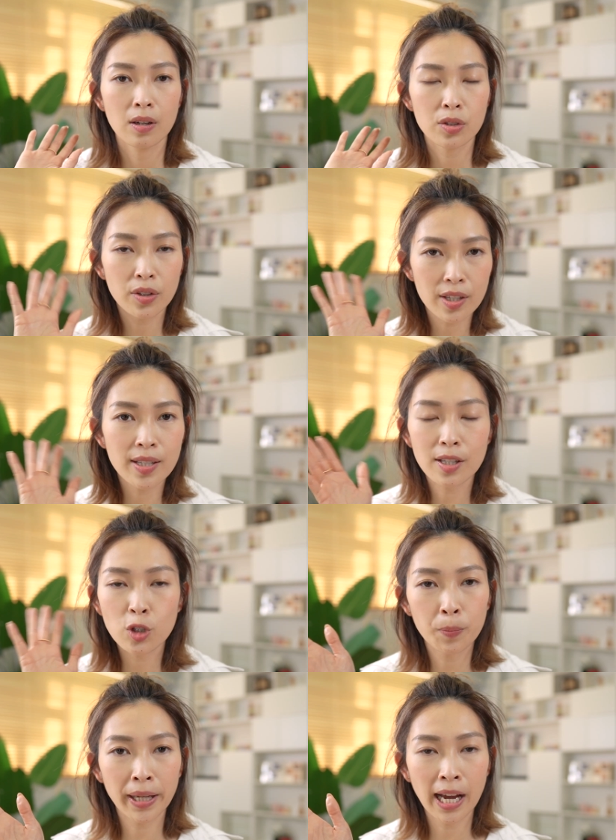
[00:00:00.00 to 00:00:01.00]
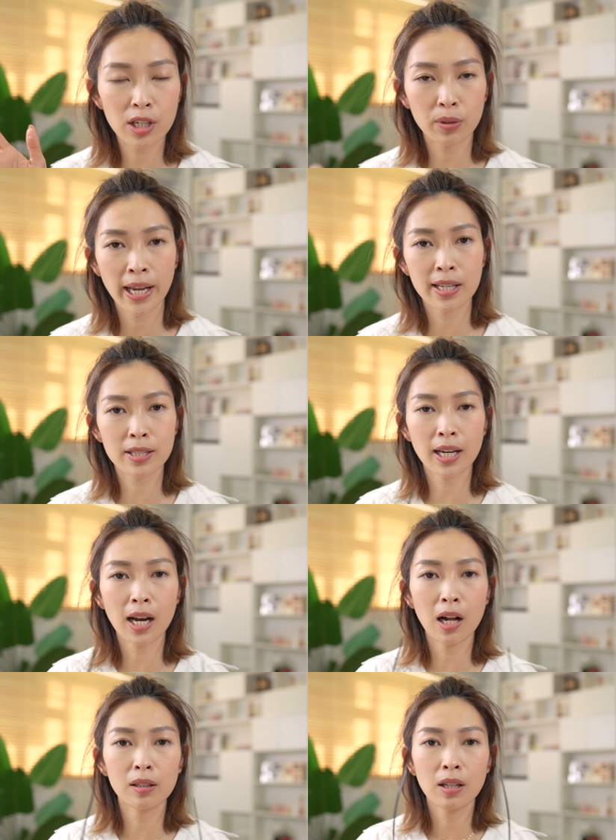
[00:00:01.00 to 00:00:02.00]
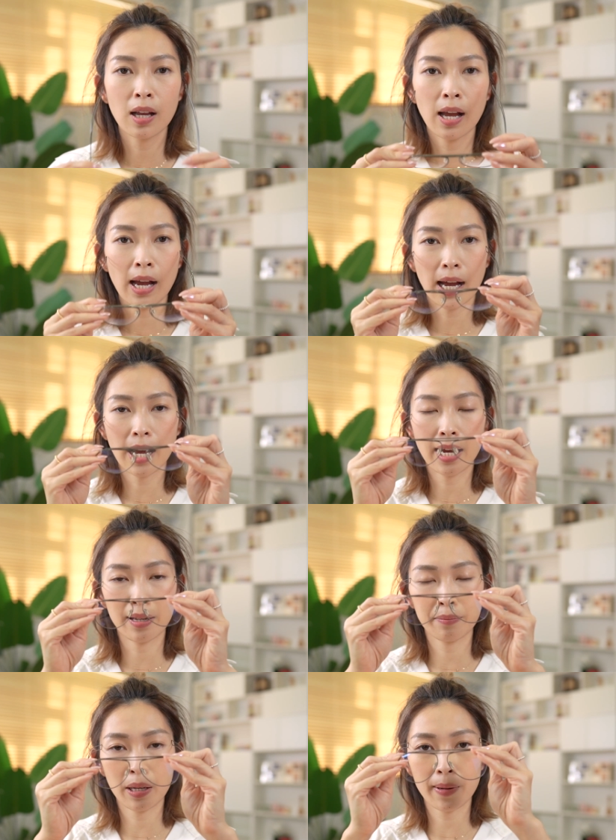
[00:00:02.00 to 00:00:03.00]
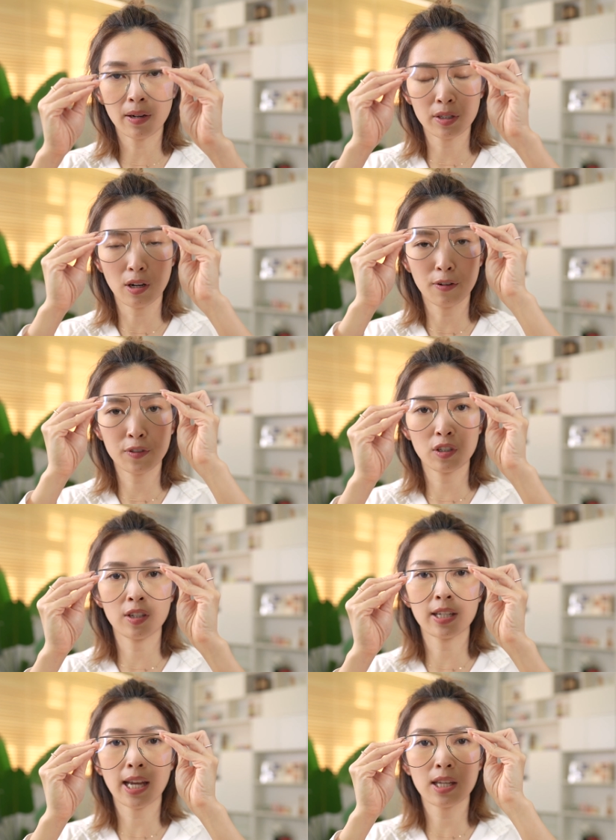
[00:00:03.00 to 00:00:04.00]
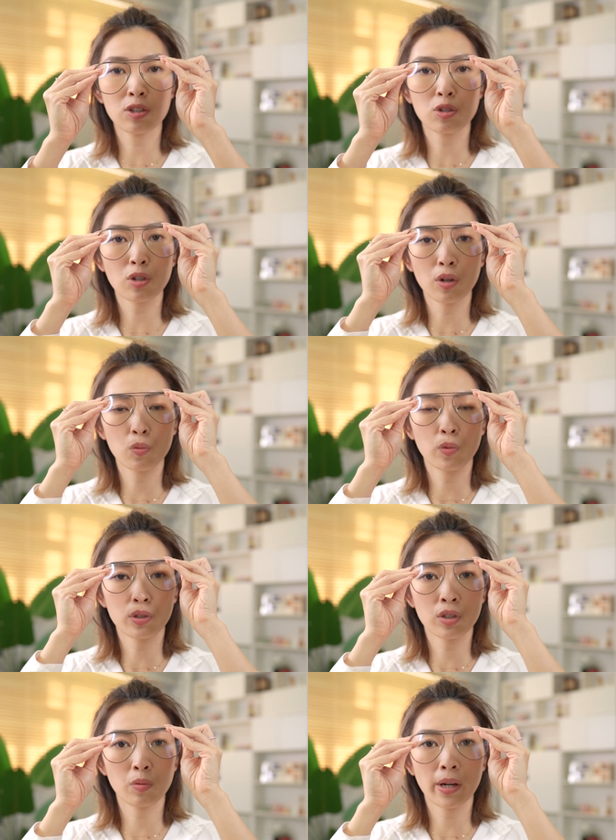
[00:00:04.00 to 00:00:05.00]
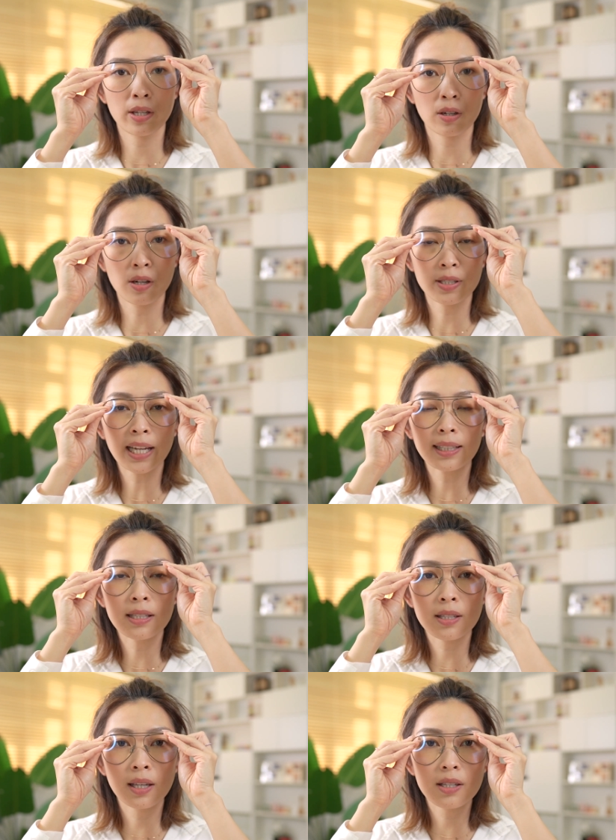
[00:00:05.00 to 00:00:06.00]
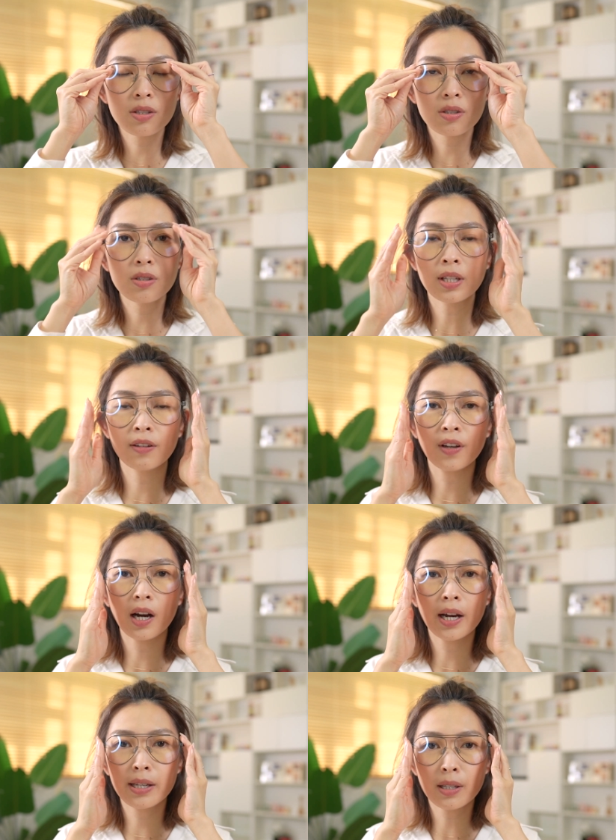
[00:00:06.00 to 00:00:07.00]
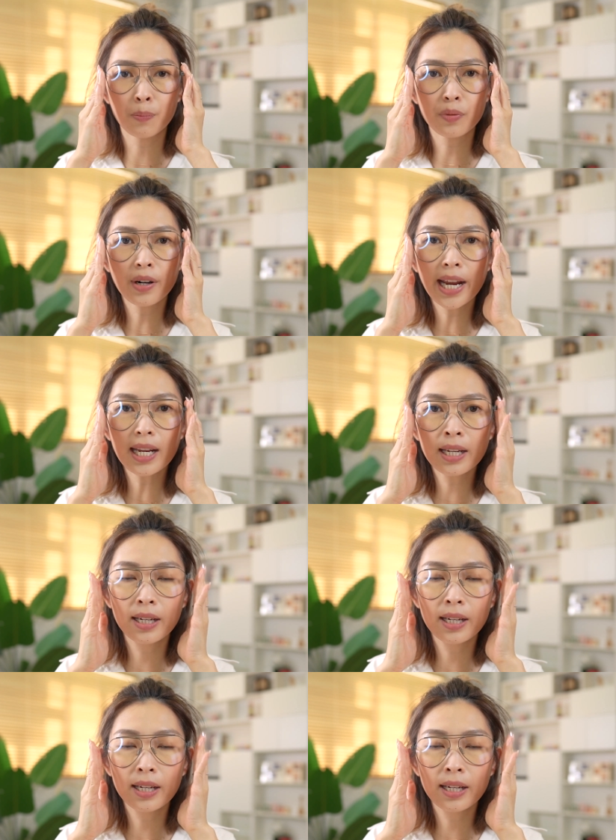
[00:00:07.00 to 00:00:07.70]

So this is a super casual hairstyle, and maybe on your off-duty days you don't want to wear your contact lenses to give your eyes a break.